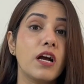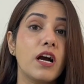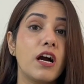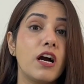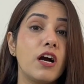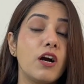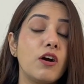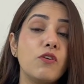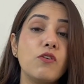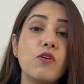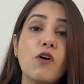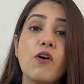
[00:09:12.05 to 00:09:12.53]

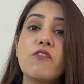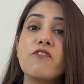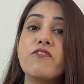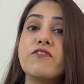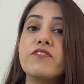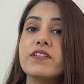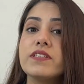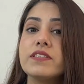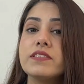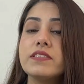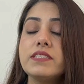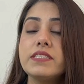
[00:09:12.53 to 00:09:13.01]
how
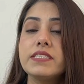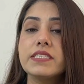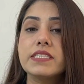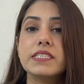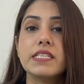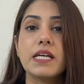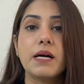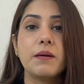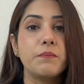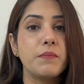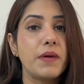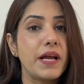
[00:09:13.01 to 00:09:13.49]
often
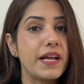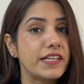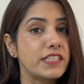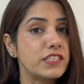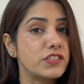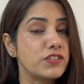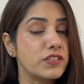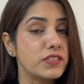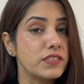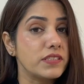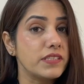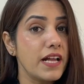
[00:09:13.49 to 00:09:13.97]
some
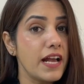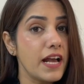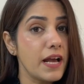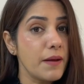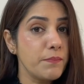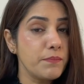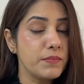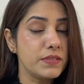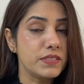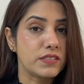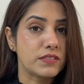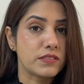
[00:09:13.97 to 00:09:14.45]
action
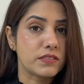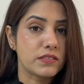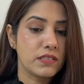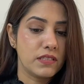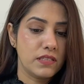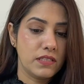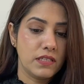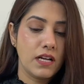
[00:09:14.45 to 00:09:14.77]
happens.